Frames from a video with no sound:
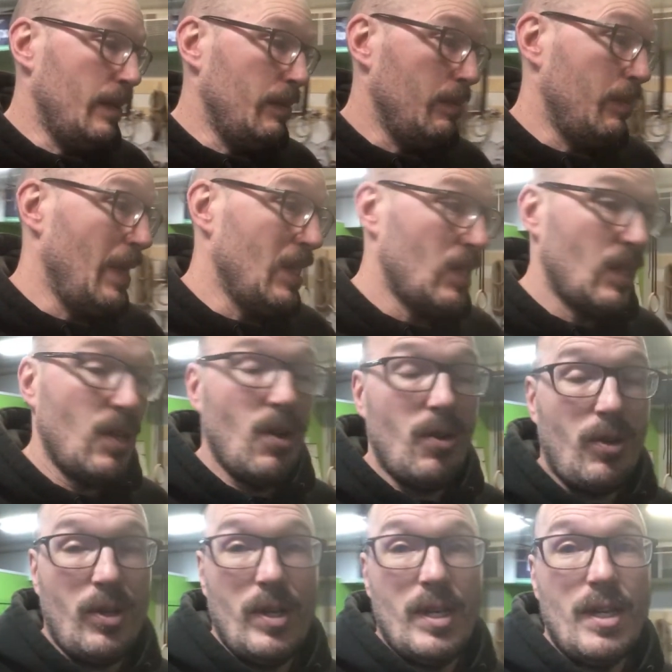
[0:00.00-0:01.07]
Basically, all
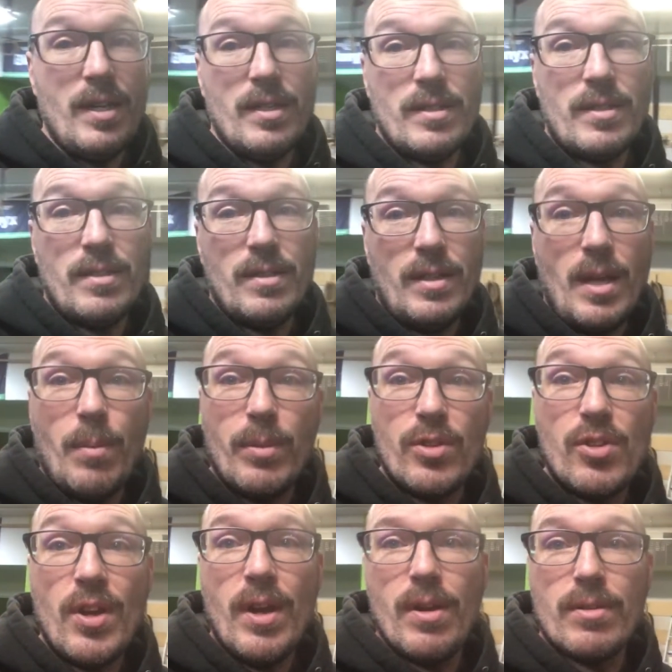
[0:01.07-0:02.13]
you're gonna need is a couple
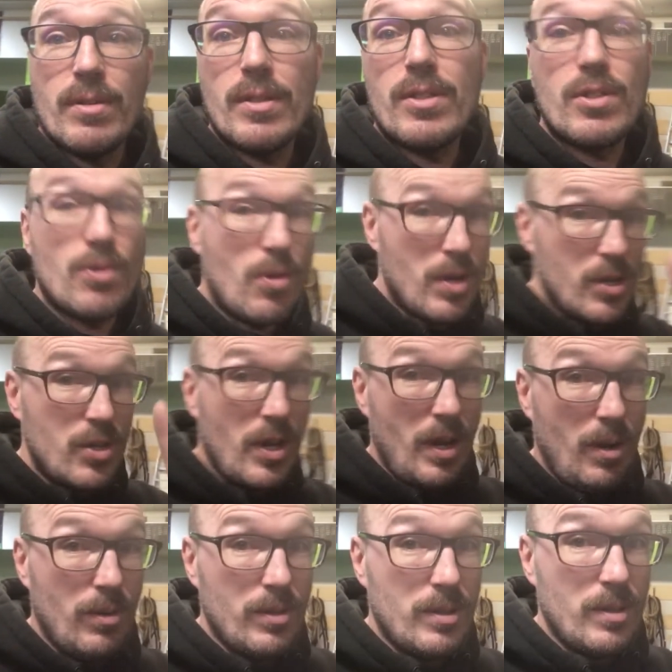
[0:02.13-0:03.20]
chairs, sturdy
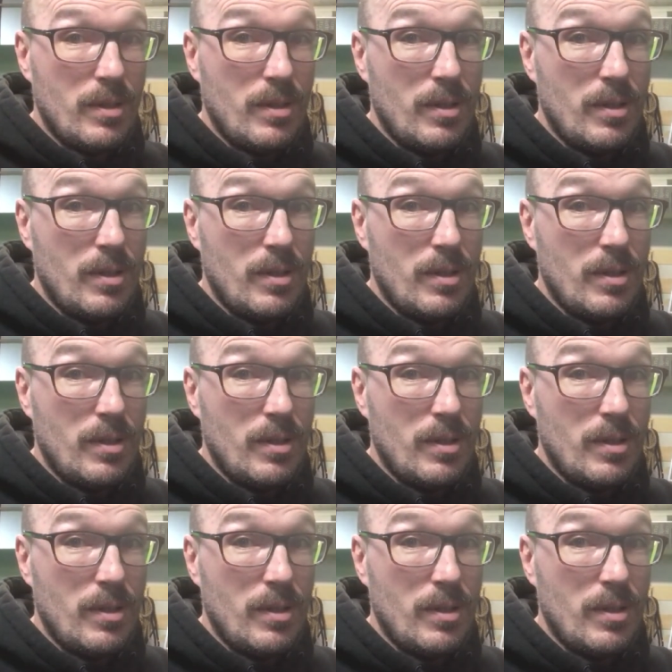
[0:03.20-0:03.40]
chairs.